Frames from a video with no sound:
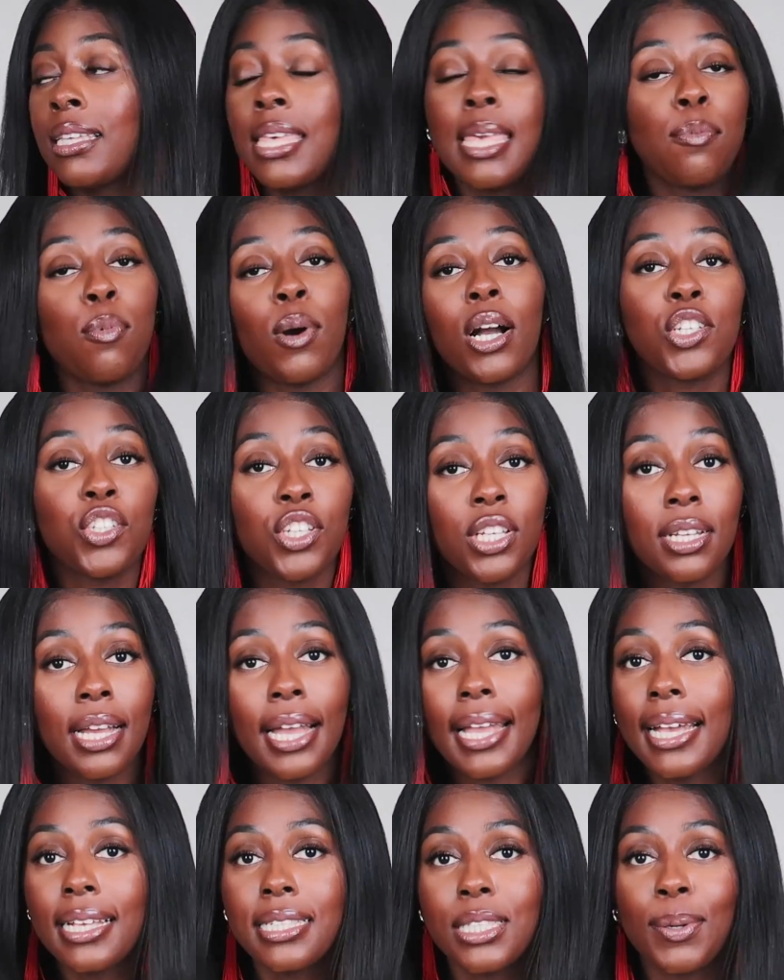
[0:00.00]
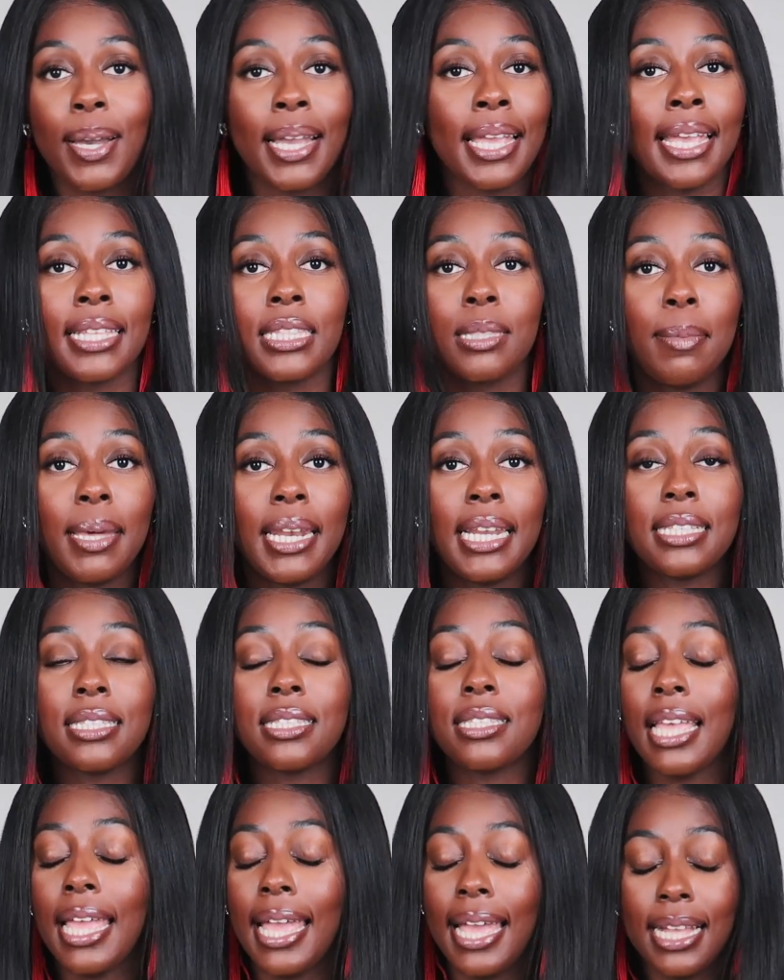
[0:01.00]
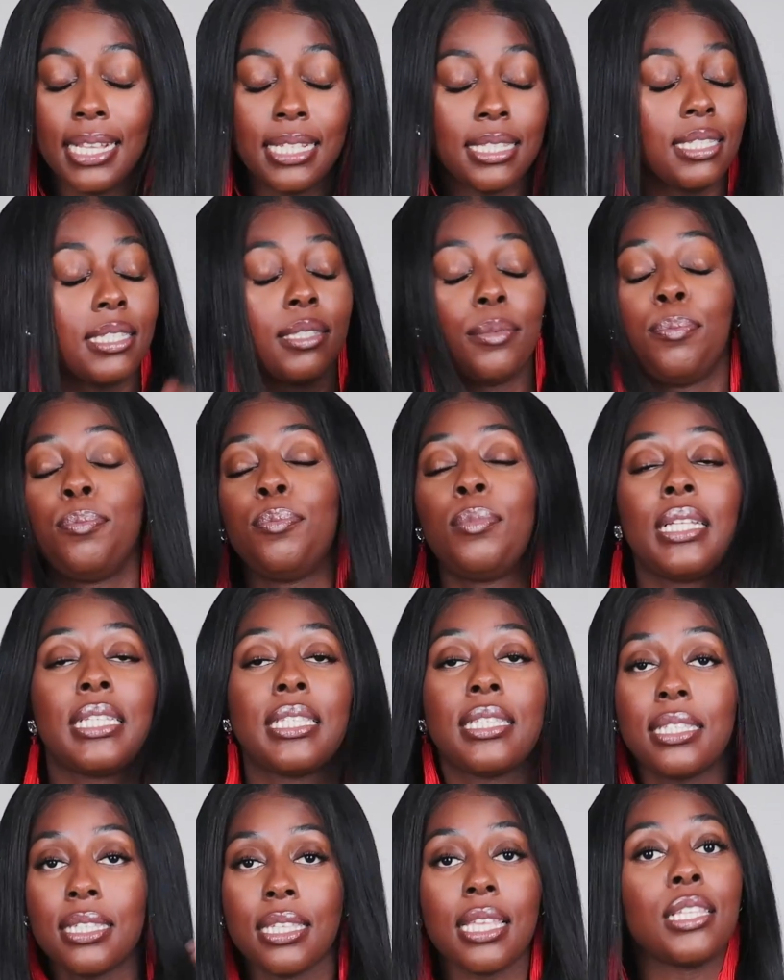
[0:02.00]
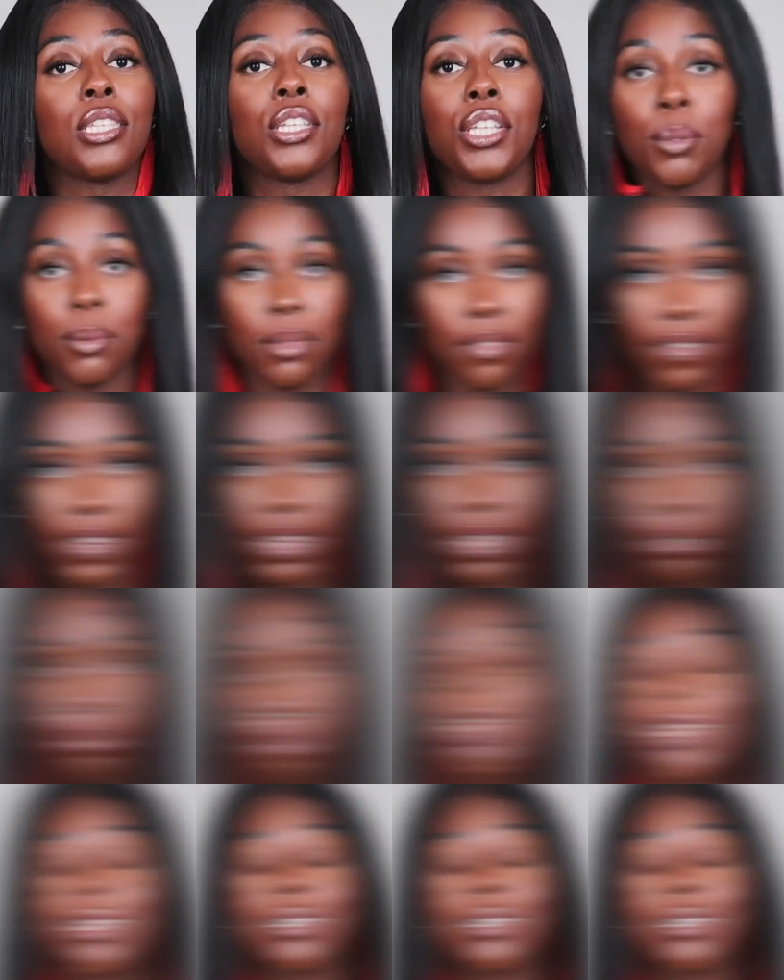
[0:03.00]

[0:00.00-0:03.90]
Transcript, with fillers: keep watching, I guess, so I can get the minutes, and let's continue the video.